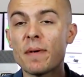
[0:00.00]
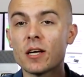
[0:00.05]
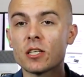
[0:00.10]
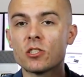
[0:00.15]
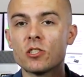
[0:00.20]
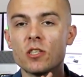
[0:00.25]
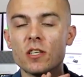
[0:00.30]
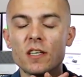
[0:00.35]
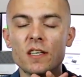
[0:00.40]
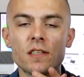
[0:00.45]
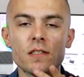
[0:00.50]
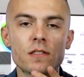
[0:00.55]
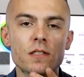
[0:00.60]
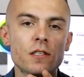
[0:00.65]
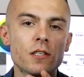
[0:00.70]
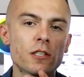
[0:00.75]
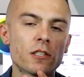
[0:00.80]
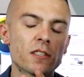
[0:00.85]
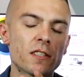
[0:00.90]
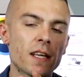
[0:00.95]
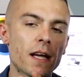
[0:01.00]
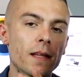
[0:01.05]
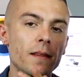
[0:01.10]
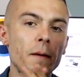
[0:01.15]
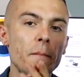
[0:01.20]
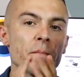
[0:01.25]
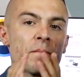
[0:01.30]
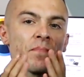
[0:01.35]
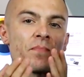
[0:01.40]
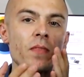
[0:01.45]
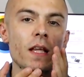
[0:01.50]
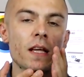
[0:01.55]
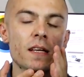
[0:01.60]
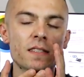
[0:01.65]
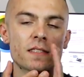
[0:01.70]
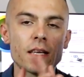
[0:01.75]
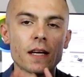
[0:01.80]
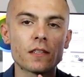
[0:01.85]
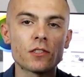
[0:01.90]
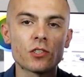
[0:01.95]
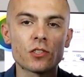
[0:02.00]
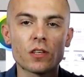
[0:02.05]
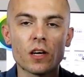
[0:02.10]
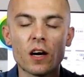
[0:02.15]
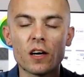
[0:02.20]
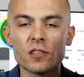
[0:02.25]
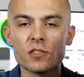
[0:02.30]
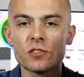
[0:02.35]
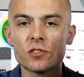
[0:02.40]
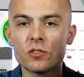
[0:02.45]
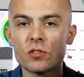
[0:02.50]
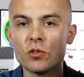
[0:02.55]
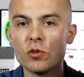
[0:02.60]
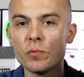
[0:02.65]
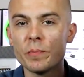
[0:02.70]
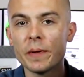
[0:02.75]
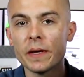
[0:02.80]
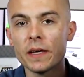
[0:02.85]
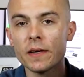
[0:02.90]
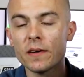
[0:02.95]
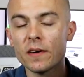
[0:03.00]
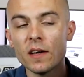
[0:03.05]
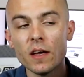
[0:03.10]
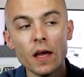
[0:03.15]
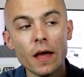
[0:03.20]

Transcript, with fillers: much easier than standard hard tubing